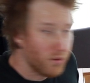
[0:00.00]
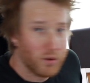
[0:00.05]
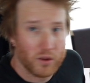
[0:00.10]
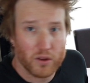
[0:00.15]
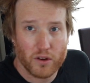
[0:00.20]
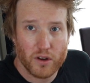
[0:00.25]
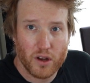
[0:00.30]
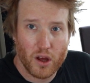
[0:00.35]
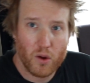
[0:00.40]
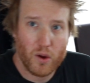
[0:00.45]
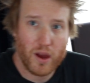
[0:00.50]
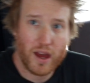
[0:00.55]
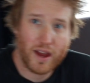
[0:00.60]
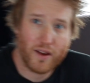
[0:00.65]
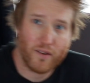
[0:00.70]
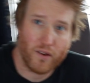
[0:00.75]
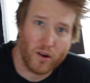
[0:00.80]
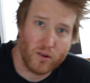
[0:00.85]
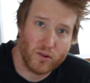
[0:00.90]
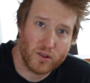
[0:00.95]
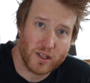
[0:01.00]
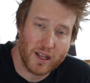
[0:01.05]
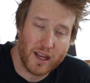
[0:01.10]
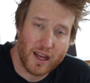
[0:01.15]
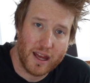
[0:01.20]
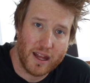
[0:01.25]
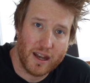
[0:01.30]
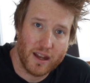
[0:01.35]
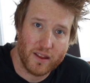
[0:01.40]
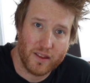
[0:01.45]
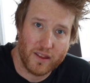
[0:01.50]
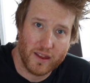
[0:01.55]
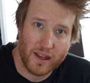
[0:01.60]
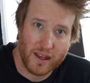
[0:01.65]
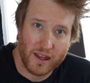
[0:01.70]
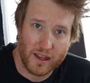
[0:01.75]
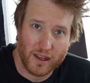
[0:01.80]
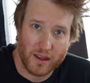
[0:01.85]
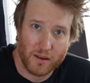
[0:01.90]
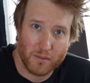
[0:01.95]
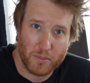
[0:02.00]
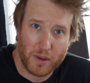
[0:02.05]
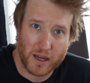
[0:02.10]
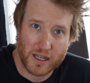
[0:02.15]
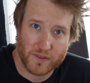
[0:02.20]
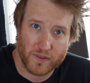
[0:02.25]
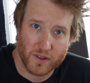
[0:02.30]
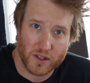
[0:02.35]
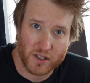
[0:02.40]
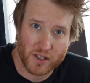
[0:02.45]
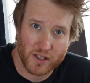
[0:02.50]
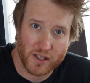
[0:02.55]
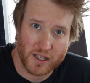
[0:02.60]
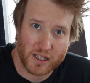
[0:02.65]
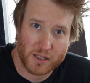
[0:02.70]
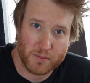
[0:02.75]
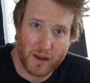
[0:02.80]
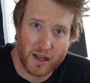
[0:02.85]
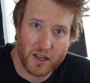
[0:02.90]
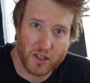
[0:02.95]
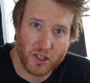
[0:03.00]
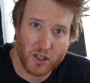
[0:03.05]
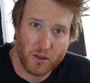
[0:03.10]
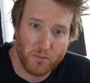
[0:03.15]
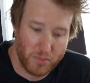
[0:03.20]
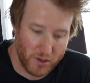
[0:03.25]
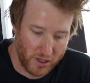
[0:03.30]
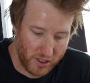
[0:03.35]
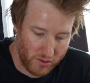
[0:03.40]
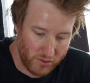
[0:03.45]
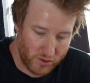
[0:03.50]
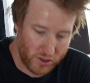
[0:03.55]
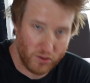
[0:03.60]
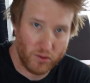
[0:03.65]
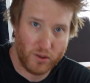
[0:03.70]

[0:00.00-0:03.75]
there are no heroes in the base version of the expansion, but you do